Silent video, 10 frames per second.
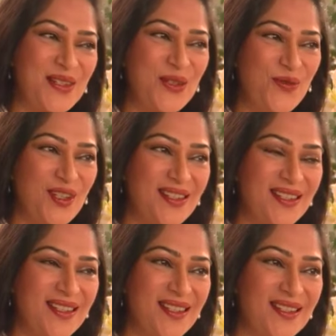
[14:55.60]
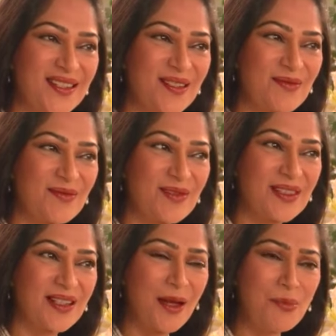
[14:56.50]
do you feel that this
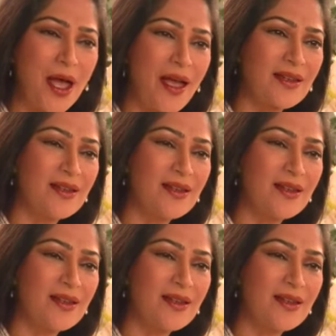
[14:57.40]
comeback